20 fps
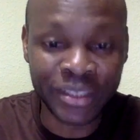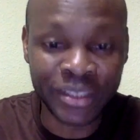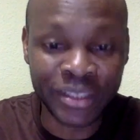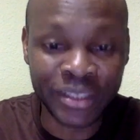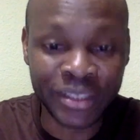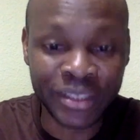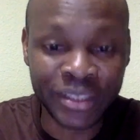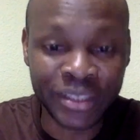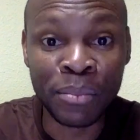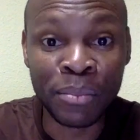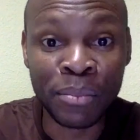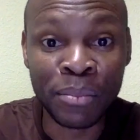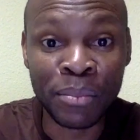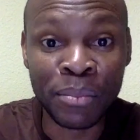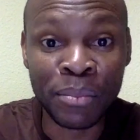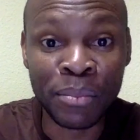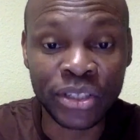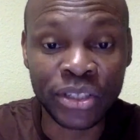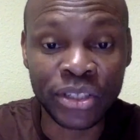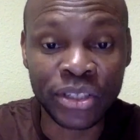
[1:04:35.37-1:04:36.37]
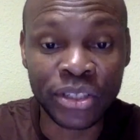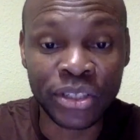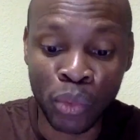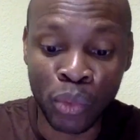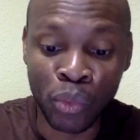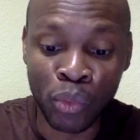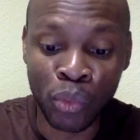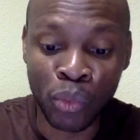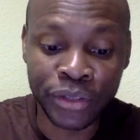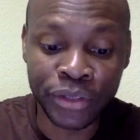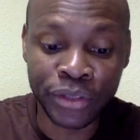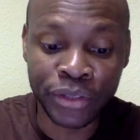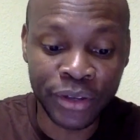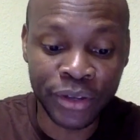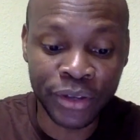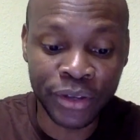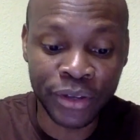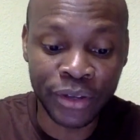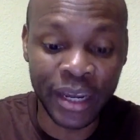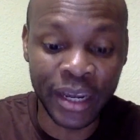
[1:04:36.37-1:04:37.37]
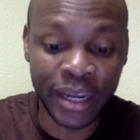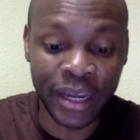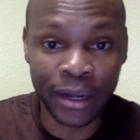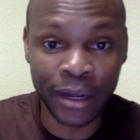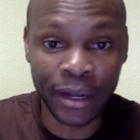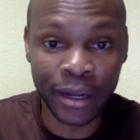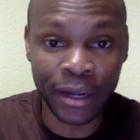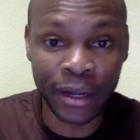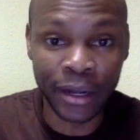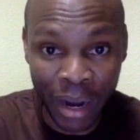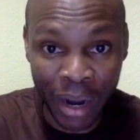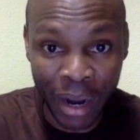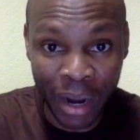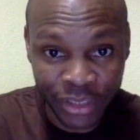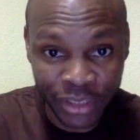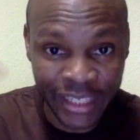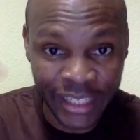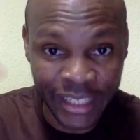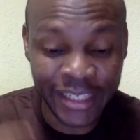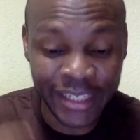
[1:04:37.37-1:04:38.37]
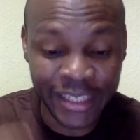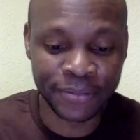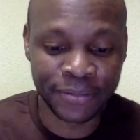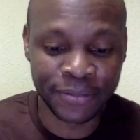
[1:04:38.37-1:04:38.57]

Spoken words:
Kilimanjaro mountain.